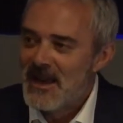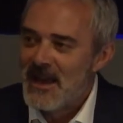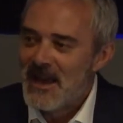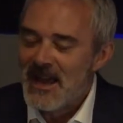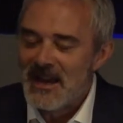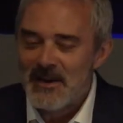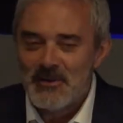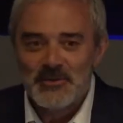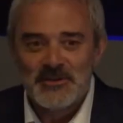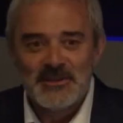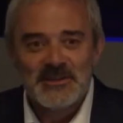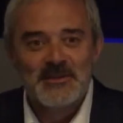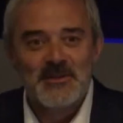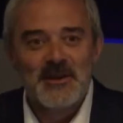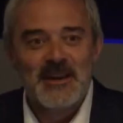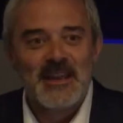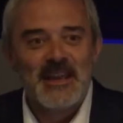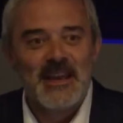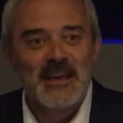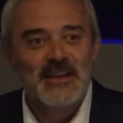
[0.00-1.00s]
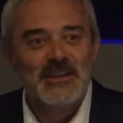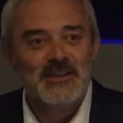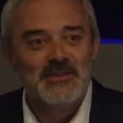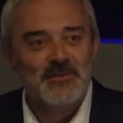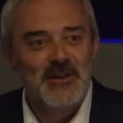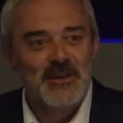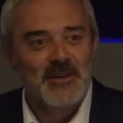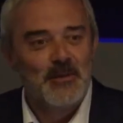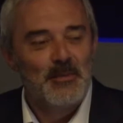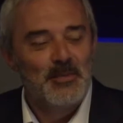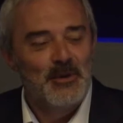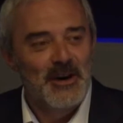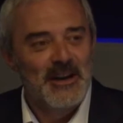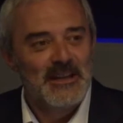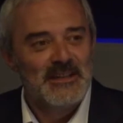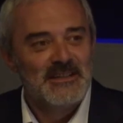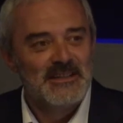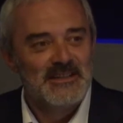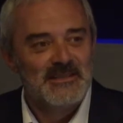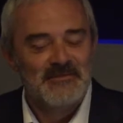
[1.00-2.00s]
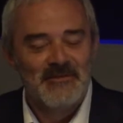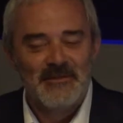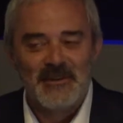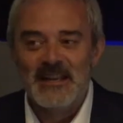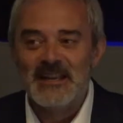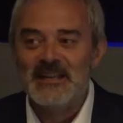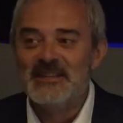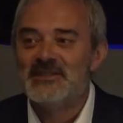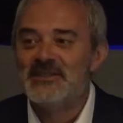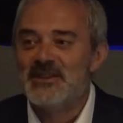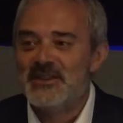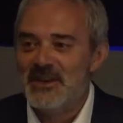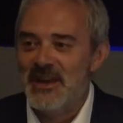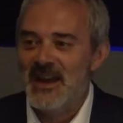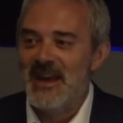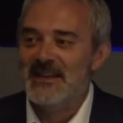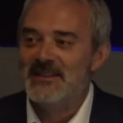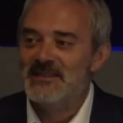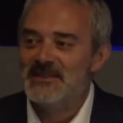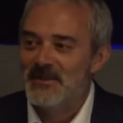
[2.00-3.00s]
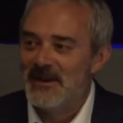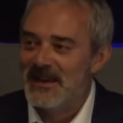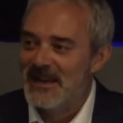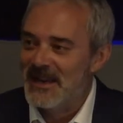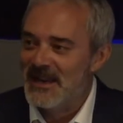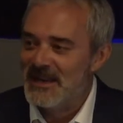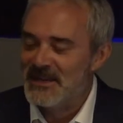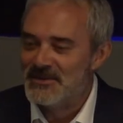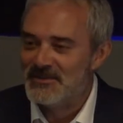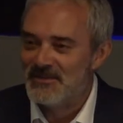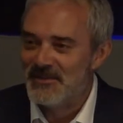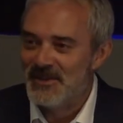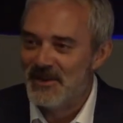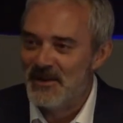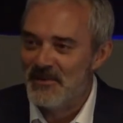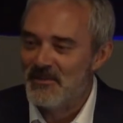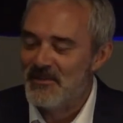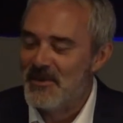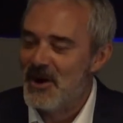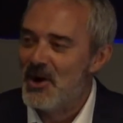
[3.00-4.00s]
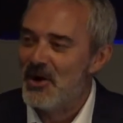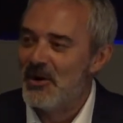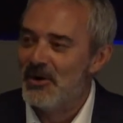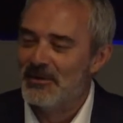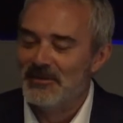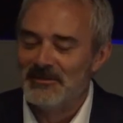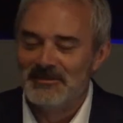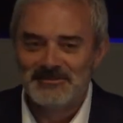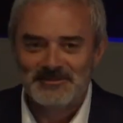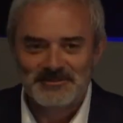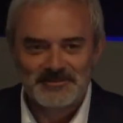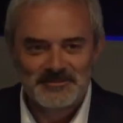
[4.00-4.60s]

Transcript: in order to engage with operators and fleets, you had to engage with them on